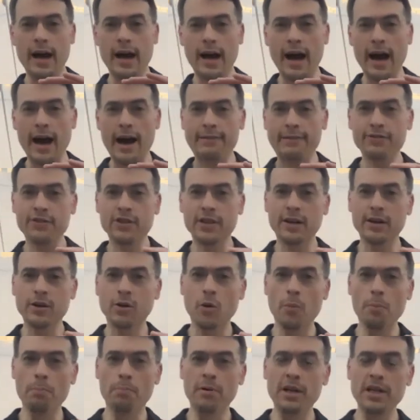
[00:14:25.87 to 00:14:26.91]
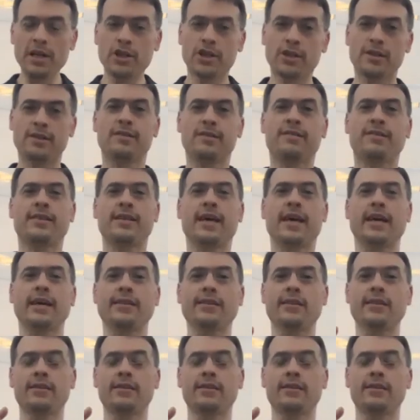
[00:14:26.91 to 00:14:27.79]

after completion state.